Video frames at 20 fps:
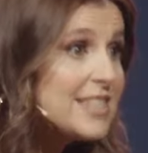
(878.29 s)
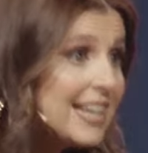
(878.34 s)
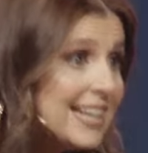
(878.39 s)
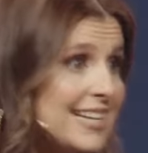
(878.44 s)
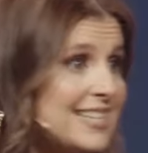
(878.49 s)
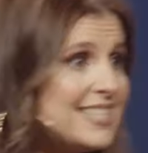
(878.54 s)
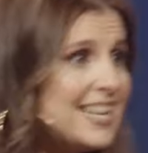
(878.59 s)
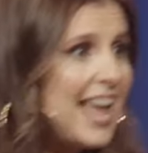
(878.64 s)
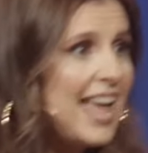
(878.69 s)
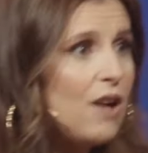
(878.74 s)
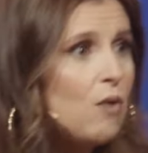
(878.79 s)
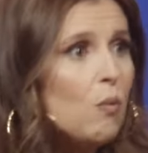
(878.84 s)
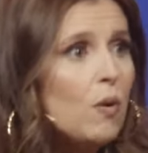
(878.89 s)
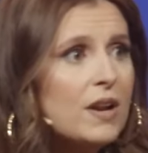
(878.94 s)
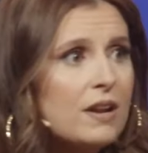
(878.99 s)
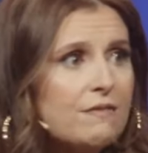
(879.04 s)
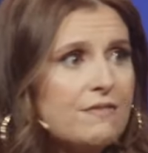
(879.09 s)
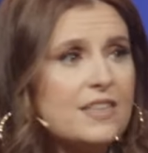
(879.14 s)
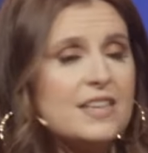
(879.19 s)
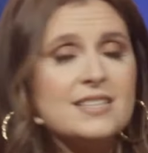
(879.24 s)
going to take
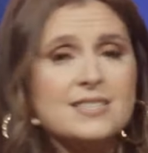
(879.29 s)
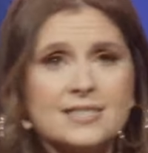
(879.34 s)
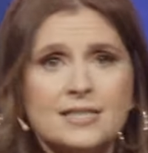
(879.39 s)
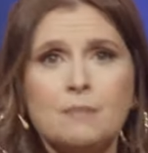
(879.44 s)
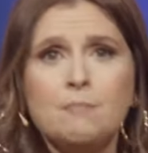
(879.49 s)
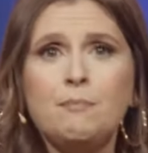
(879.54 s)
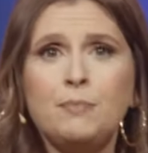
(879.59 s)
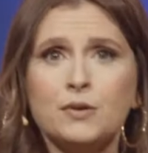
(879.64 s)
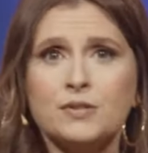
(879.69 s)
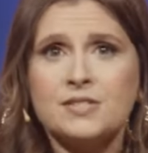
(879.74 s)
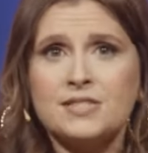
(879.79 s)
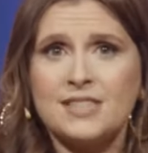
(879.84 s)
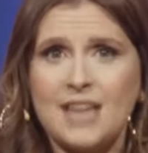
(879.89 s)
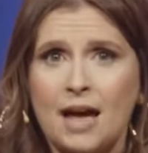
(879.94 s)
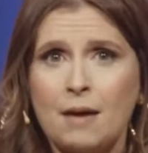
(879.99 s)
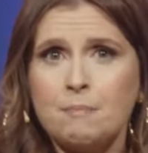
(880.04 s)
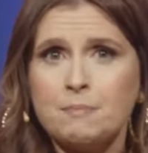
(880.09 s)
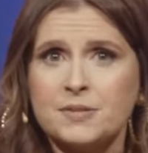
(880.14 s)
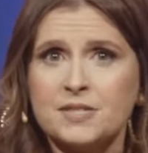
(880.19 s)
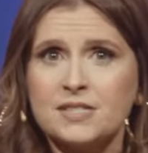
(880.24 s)
one of these simple
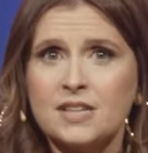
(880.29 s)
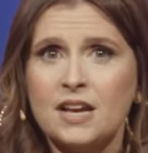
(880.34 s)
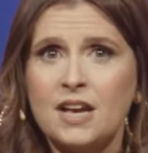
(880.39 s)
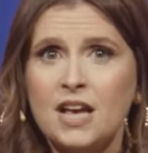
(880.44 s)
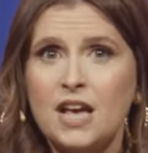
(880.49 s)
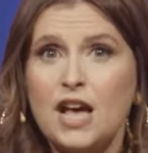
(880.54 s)
steps,